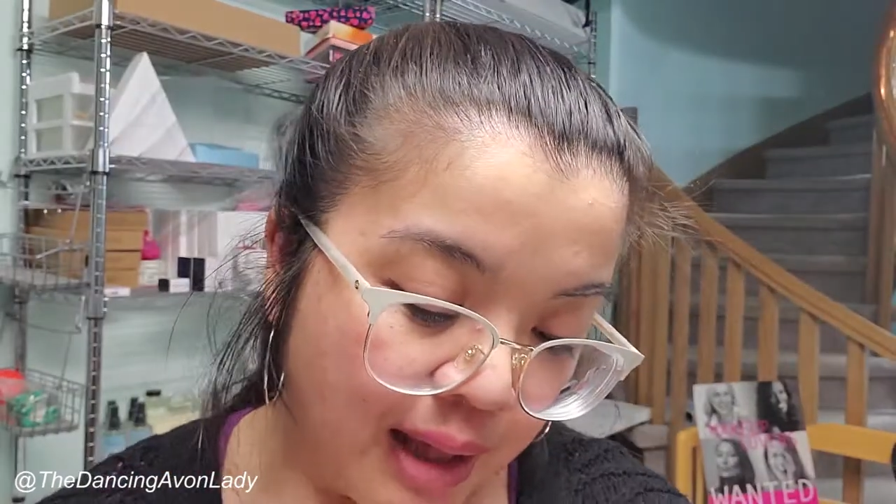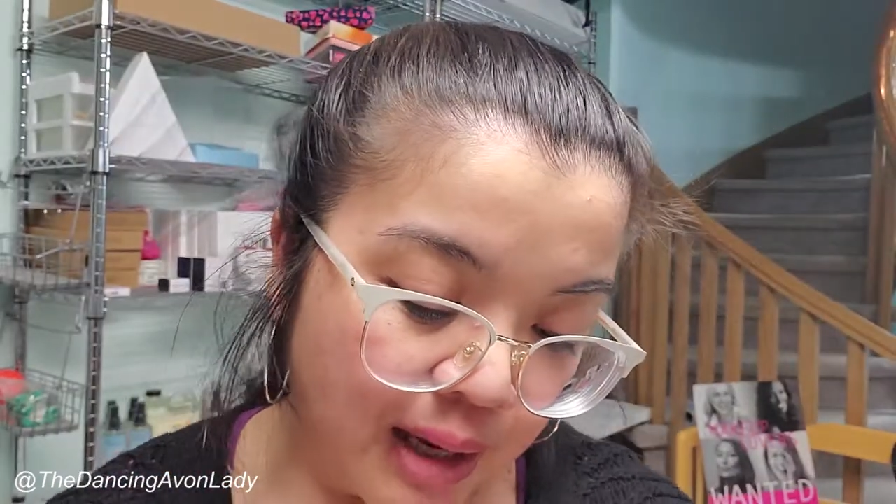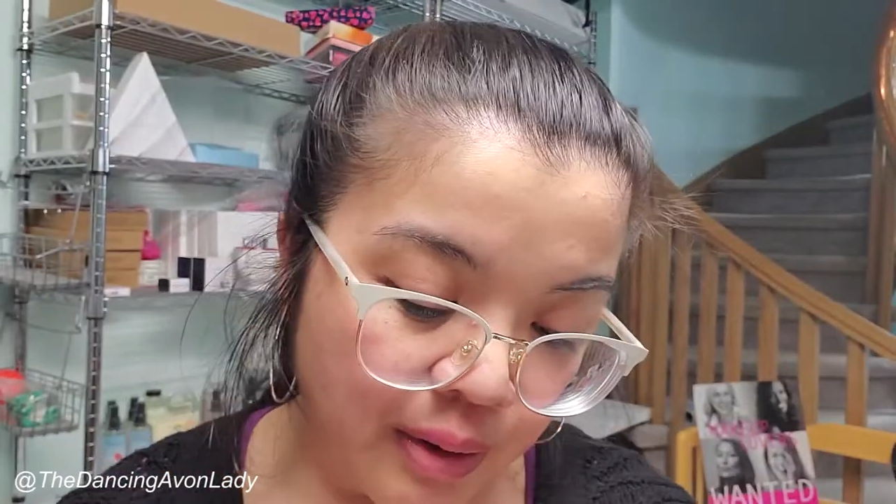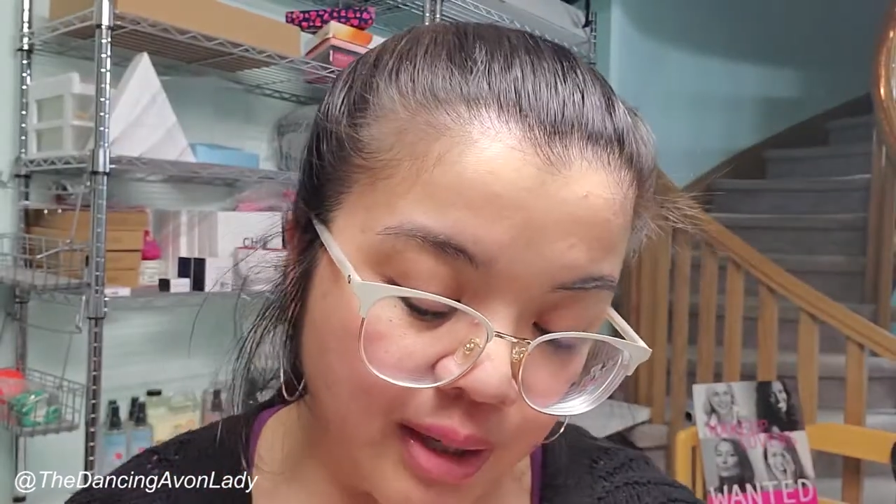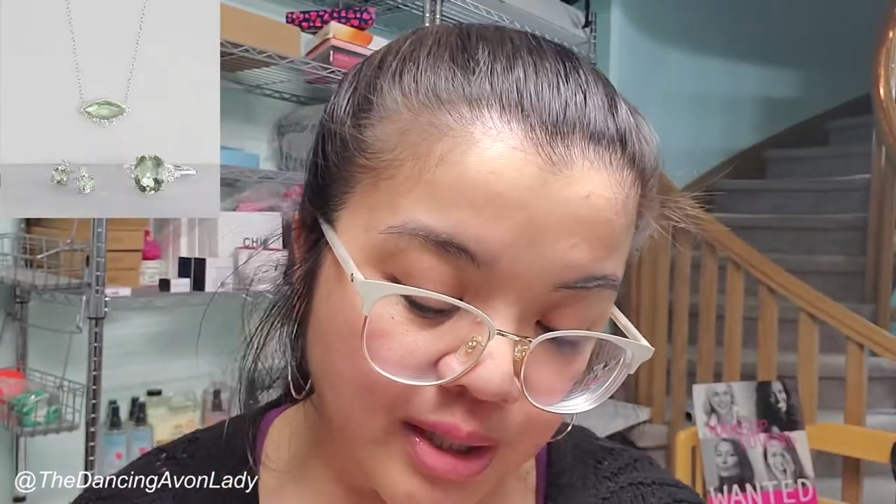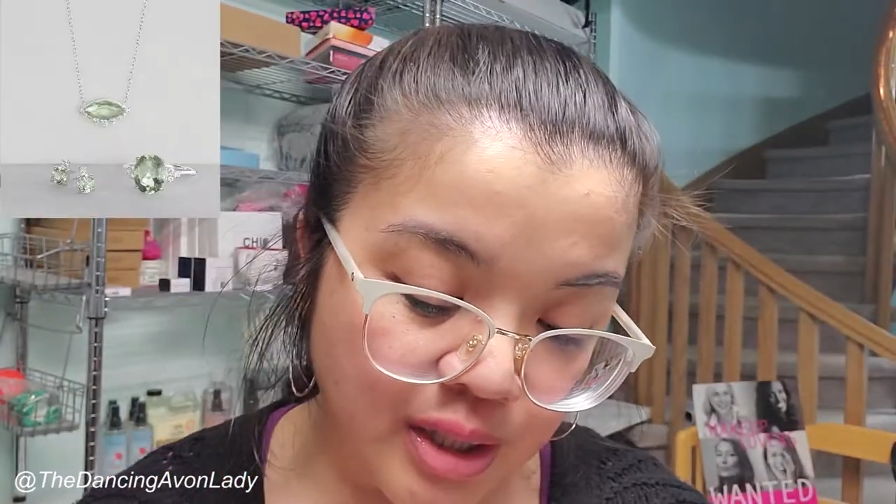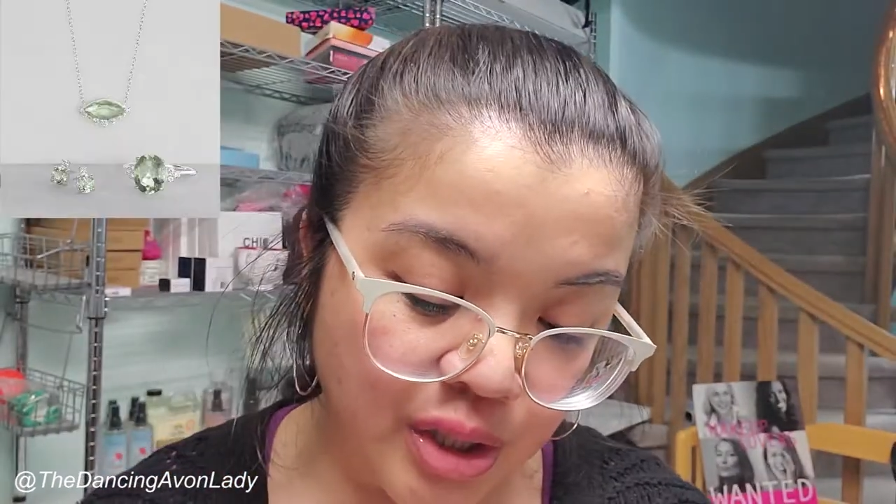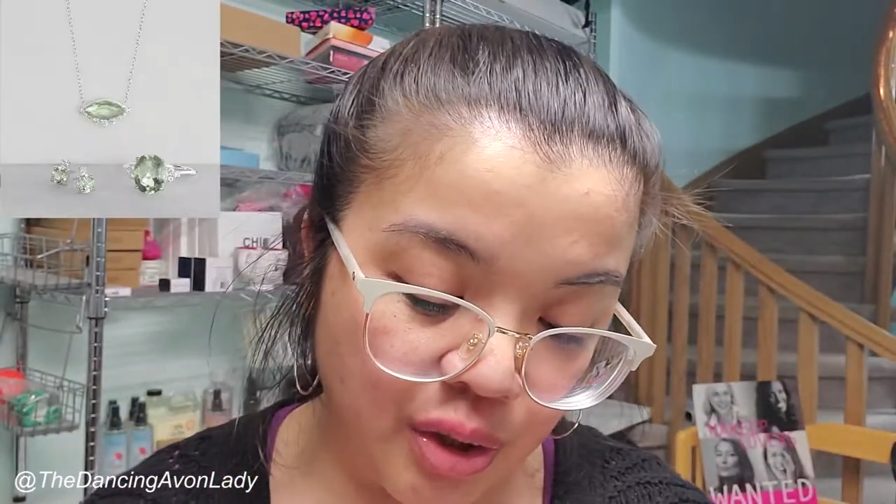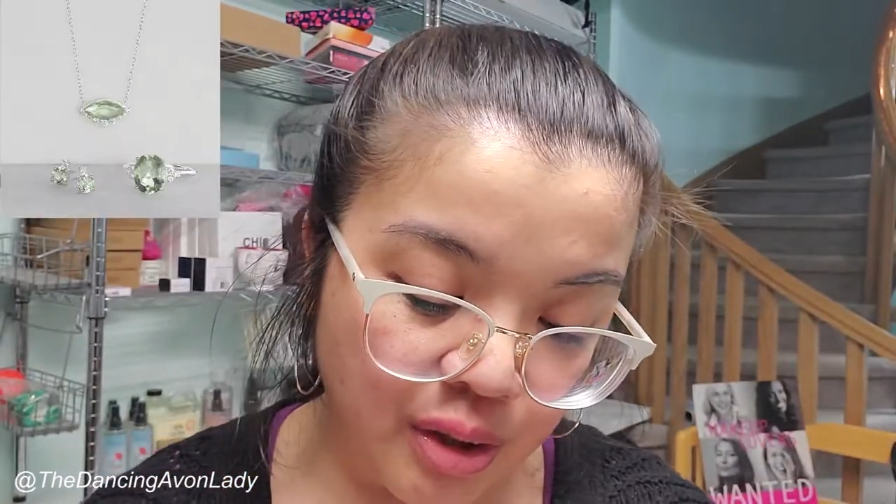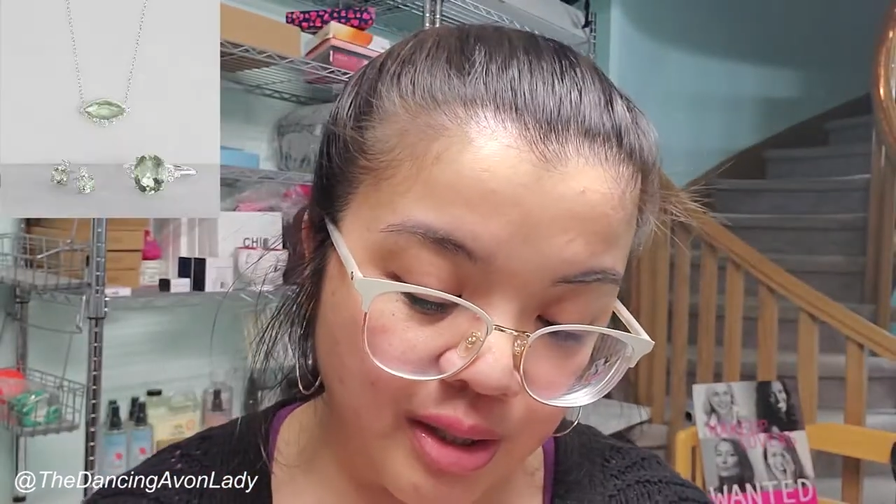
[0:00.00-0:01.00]
Here is the
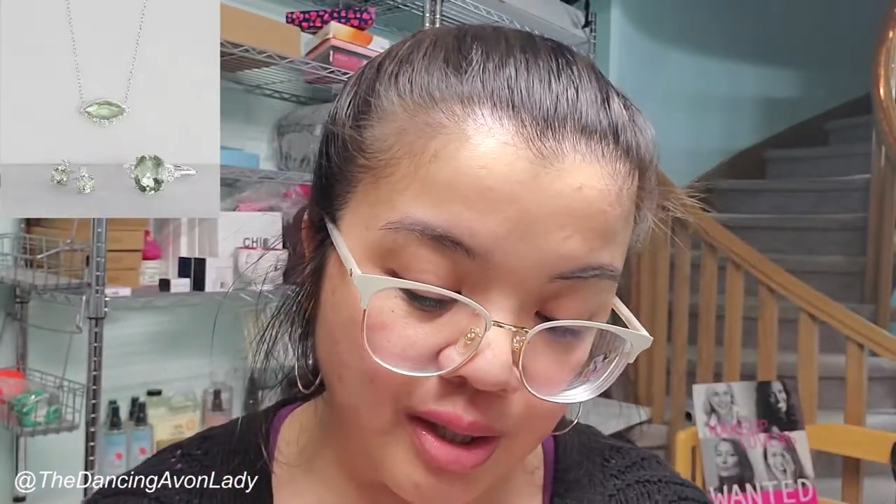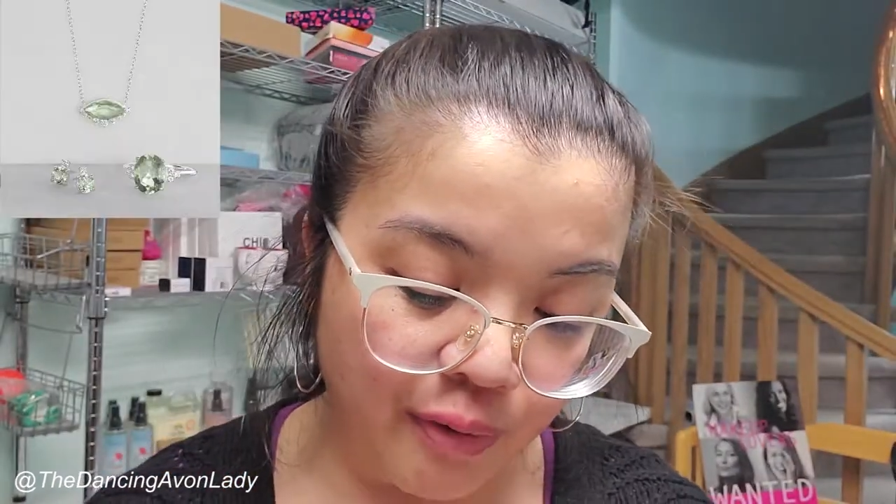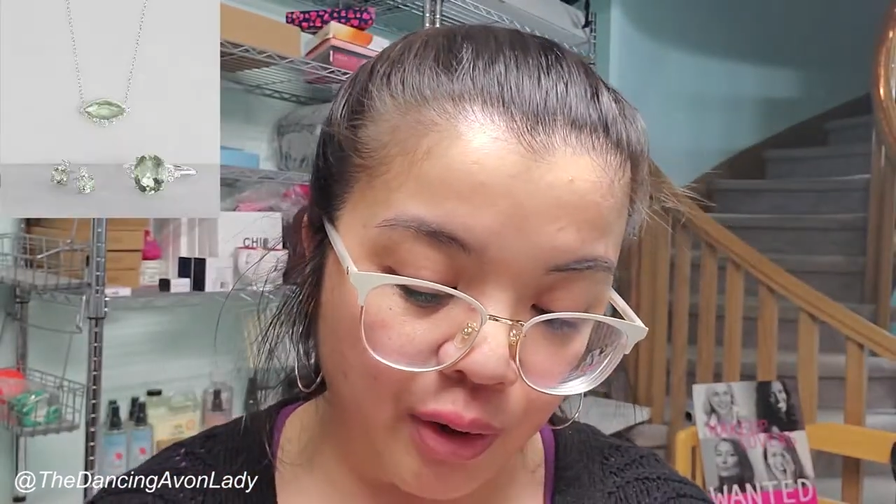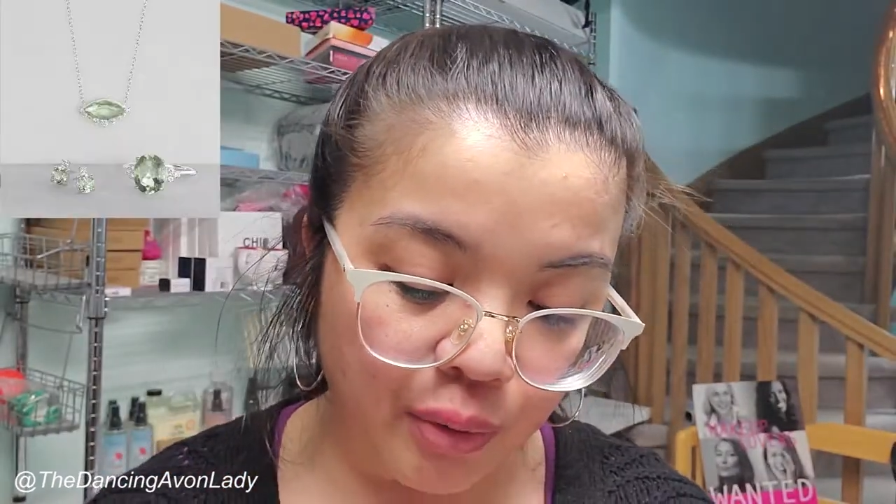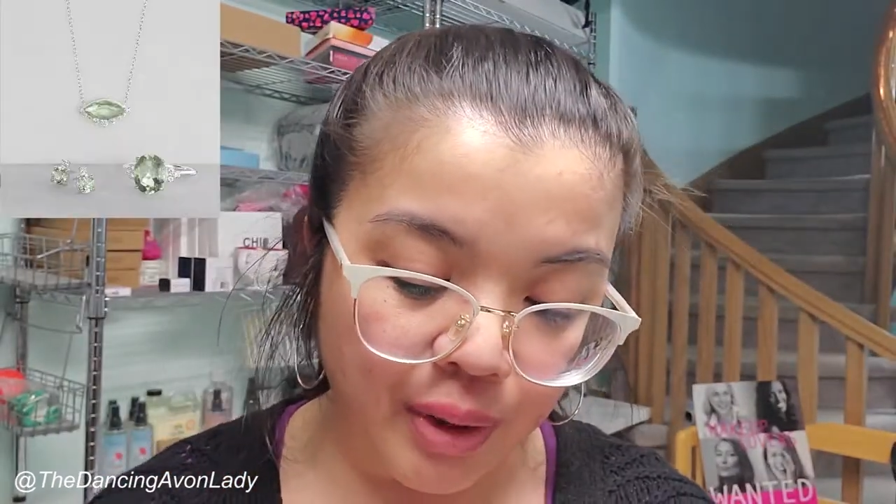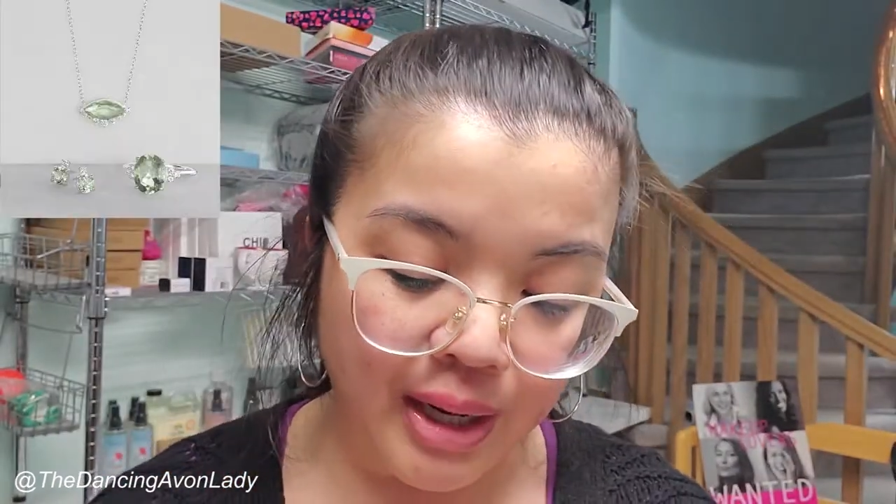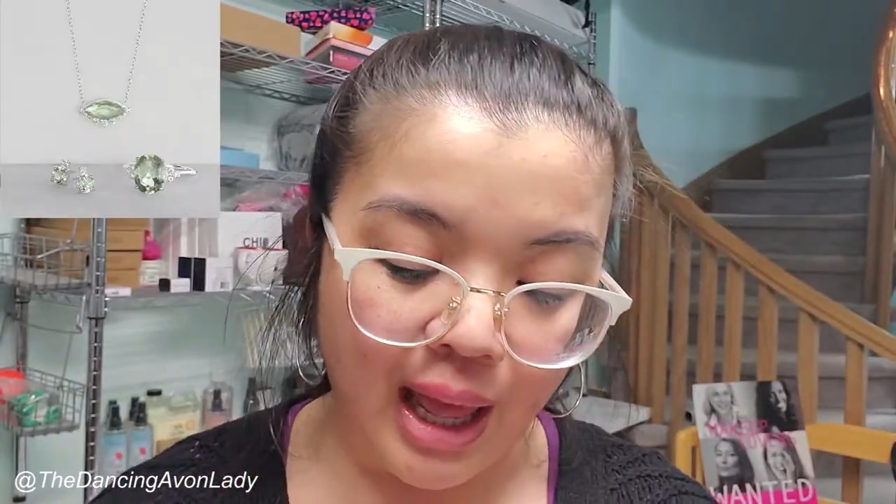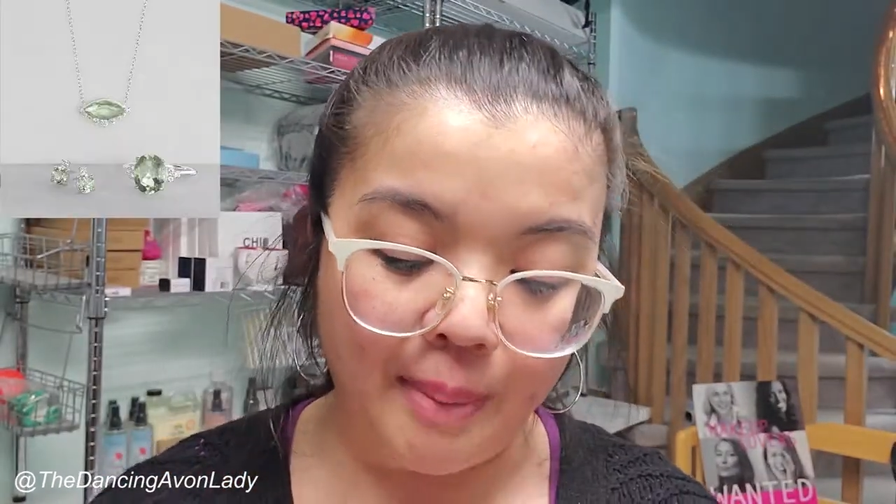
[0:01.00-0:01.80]
Sterling Silver Green